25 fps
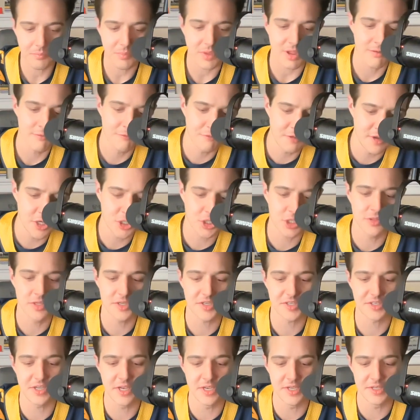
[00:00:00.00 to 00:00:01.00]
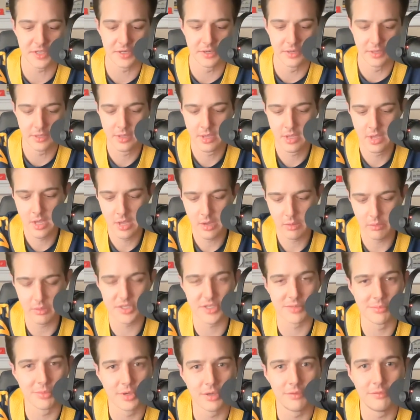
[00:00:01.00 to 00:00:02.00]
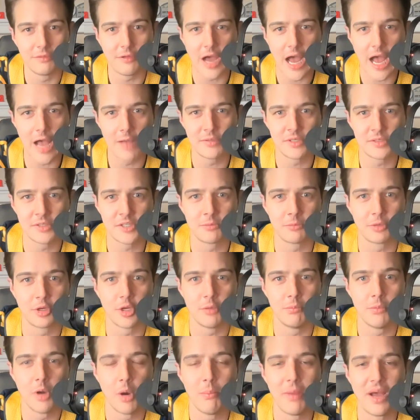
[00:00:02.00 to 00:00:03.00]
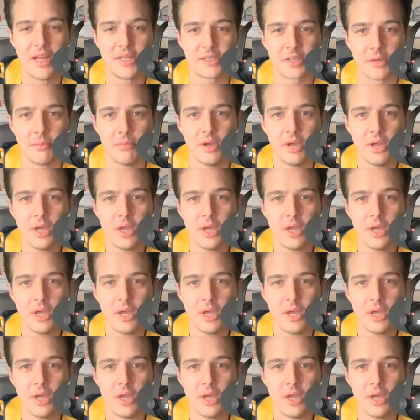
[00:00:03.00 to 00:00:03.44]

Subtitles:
finishing the season with some good vibes and some good momentum.